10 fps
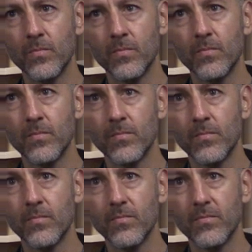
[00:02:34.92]

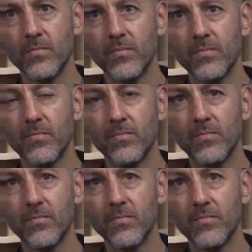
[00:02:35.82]

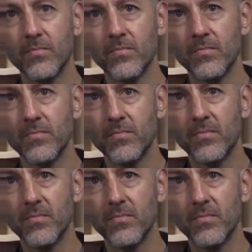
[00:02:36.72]
No words are spoken by the person on screen.